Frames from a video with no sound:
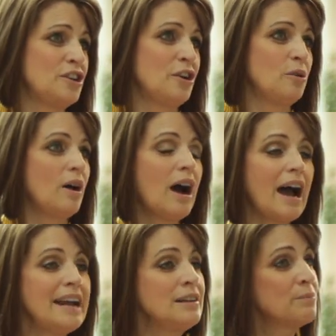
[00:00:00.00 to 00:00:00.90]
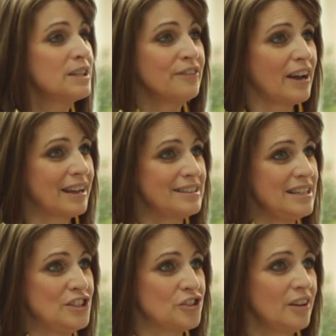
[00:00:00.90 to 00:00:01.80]
You know, I didn't believe I could
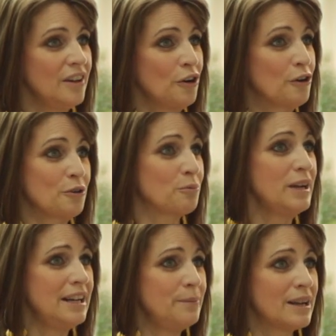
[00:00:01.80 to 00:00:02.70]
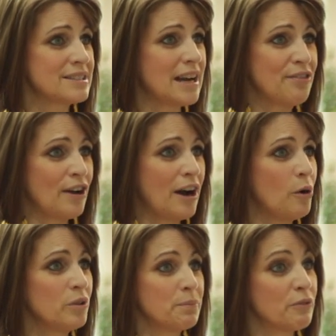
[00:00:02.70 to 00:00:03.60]
teach her to read because I
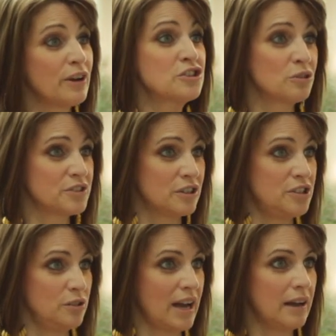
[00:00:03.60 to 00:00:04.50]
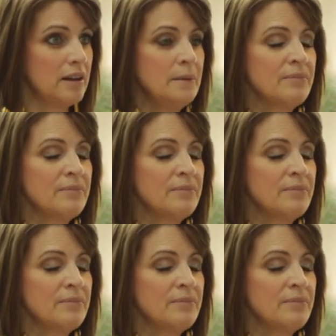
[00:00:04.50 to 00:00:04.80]
thought only professionals could do that.